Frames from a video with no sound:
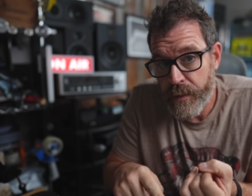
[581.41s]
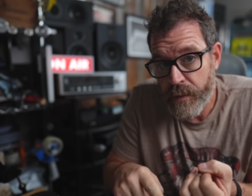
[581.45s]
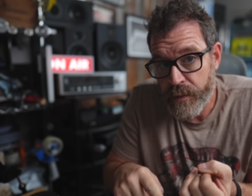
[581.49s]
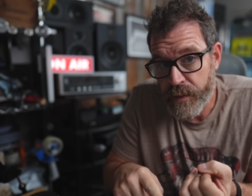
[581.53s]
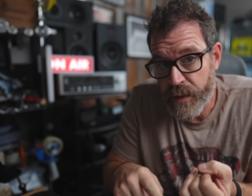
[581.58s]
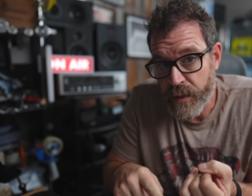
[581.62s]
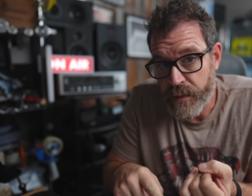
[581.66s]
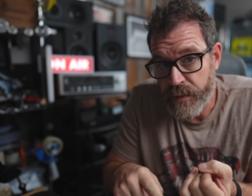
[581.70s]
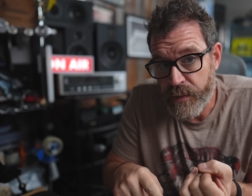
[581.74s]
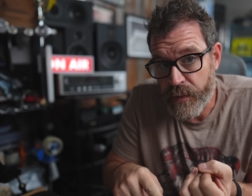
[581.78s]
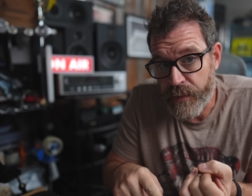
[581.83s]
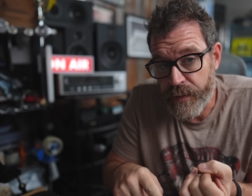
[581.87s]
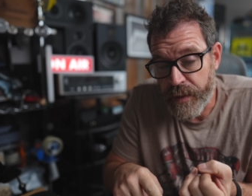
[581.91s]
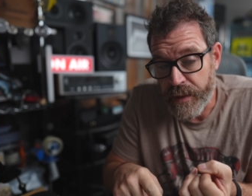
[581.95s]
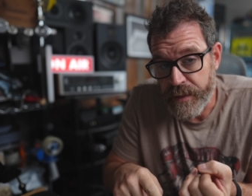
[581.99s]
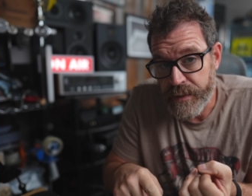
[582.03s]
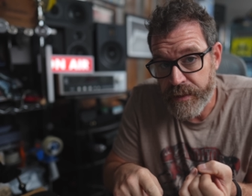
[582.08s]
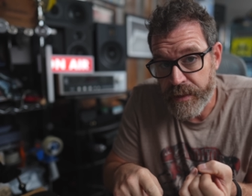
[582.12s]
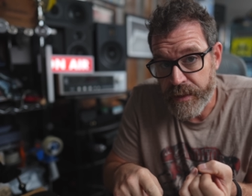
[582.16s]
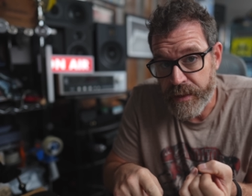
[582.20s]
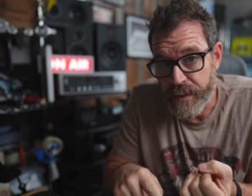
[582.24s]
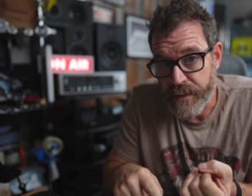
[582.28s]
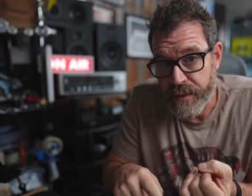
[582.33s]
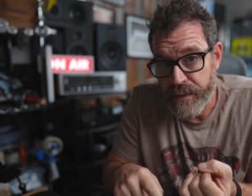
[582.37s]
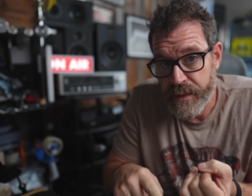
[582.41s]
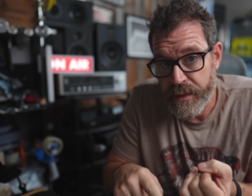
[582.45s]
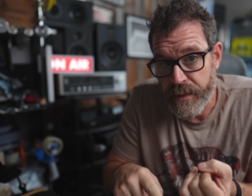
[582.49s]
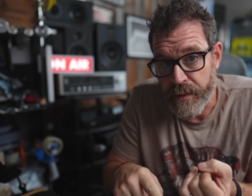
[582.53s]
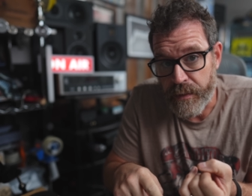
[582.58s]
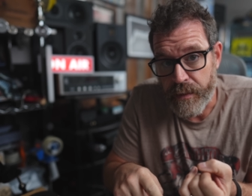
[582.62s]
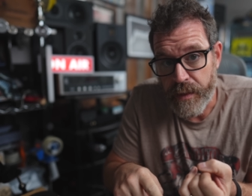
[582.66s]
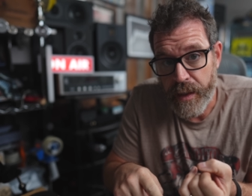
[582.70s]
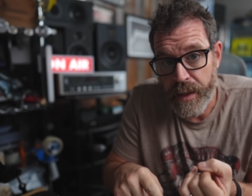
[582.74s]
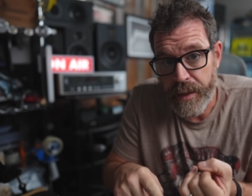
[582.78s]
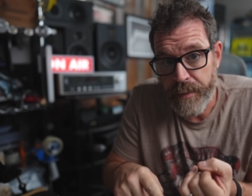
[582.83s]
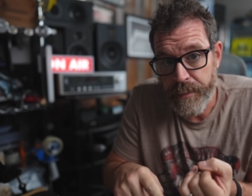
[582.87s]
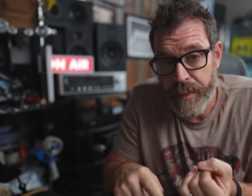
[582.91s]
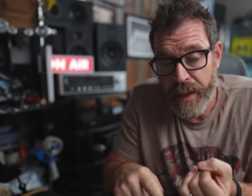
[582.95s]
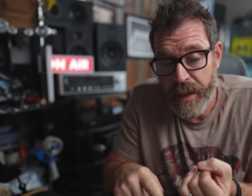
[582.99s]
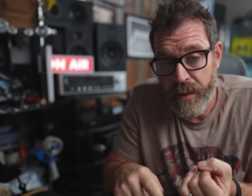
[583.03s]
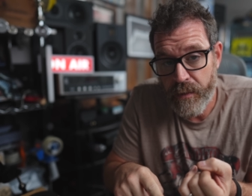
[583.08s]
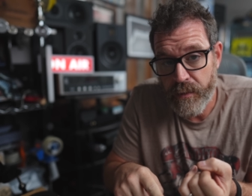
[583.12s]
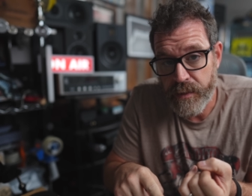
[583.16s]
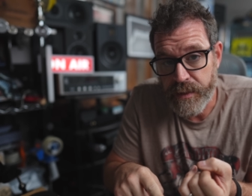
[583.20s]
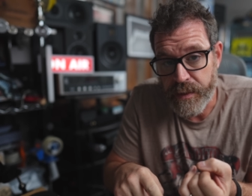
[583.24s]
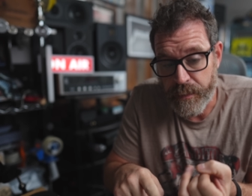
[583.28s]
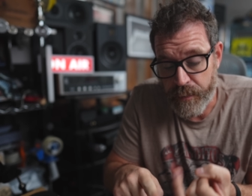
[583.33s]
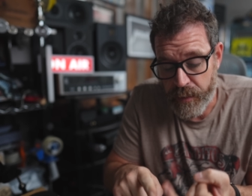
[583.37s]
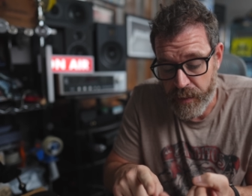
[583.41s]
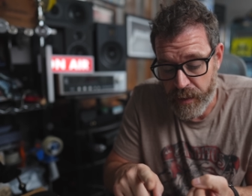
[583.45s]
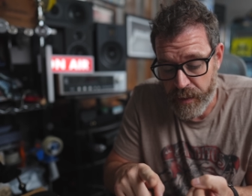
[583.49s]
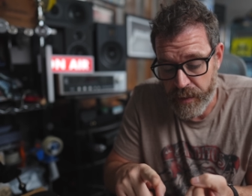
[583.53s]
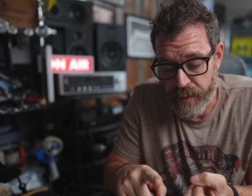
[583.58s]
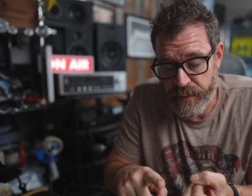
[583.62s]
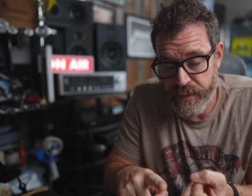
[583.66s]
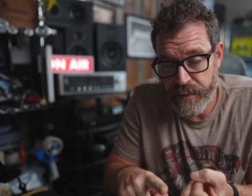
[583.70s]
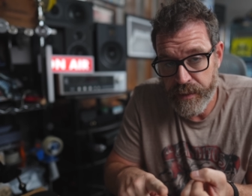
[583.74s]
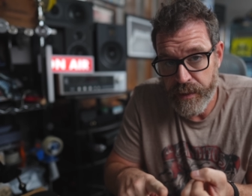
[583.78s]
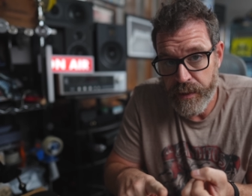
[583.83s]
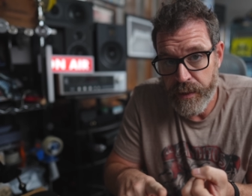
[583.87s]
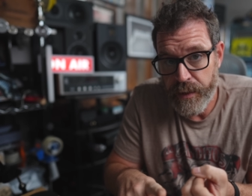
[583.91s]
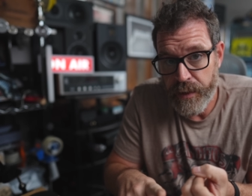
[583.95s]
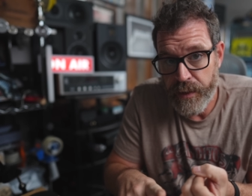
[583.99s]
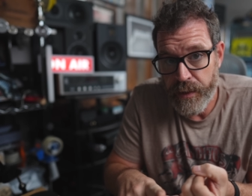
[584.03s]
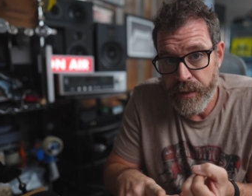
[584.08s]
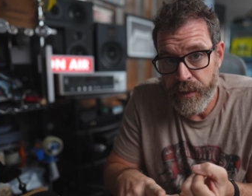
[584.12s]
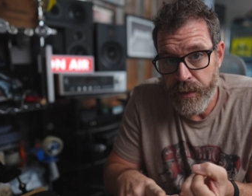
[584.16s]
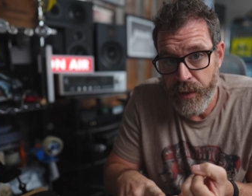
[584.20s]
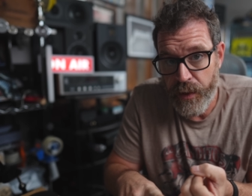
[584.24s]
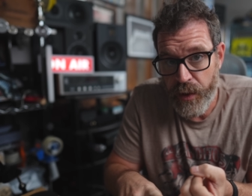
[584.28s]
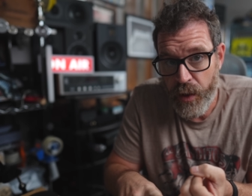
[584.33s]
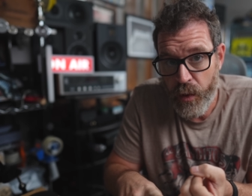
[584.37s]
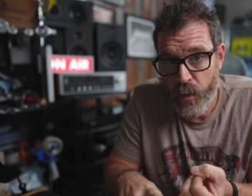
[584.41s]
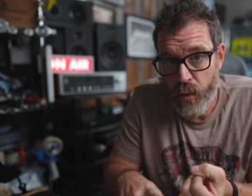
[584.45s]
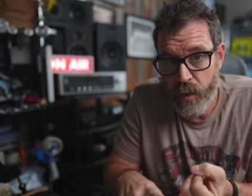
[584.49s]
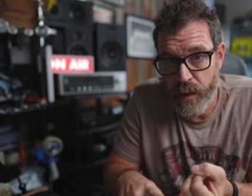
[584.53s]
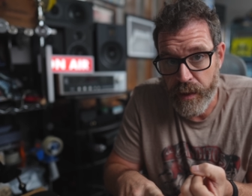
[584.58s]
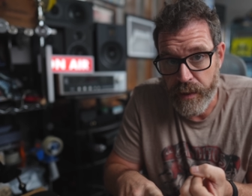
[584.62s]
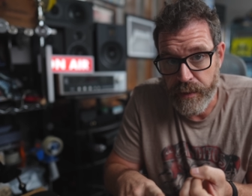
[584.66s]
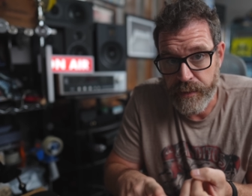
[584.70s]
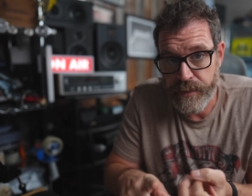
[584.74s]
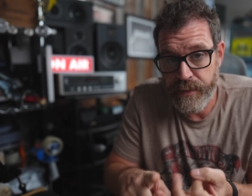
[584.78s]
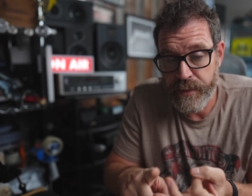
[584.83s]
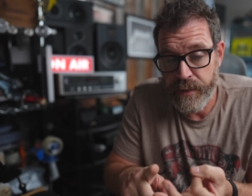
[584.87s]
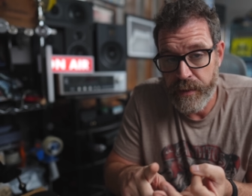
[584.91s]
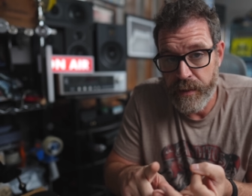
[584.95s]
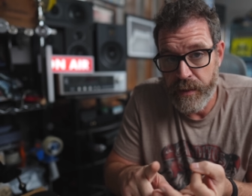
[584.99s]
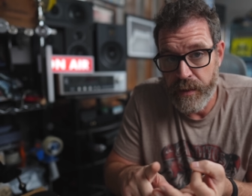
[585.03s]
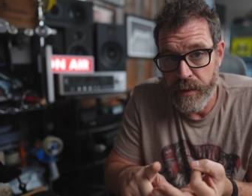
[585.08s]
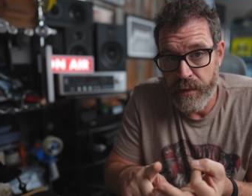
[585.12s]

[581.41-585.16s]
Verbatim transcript: There's also things to consider, like power supplies, noise,